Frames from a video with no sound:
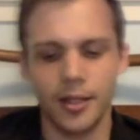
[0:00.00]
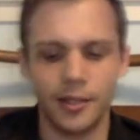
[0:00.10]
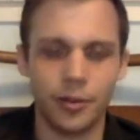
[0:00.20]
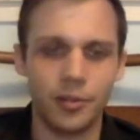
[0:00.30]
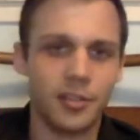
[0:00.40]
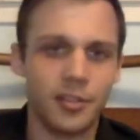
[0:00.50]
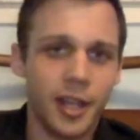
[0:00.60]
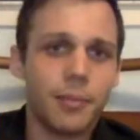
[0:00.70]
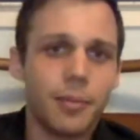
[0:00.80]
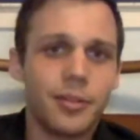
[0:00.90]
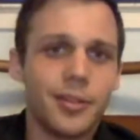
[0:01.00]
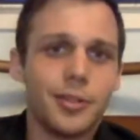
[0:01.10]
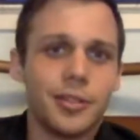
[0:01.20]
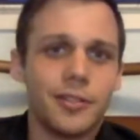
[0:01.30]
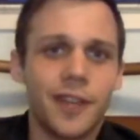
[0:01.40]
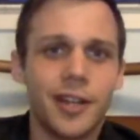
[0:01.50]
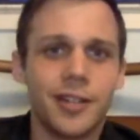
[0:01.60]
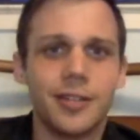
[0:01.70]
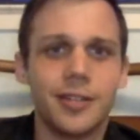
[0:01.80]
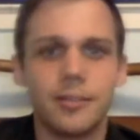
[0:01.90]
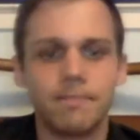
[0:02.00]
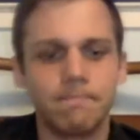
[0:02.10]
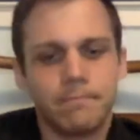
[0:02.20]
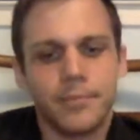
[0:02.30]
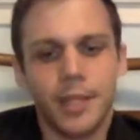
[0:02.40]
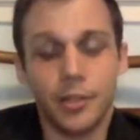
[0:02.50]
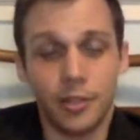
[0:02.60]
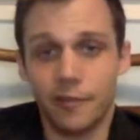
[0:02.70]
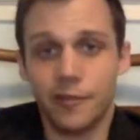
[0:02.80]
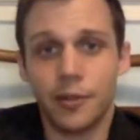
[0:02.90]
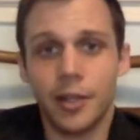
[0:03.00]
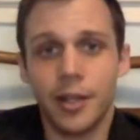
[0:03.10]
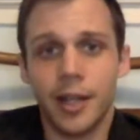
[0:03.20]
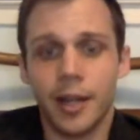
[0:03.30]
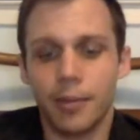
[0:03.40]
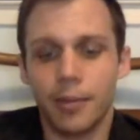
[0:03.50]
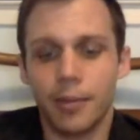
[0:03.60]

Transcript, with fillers: if there's a gap that you can find and you can fill that gap with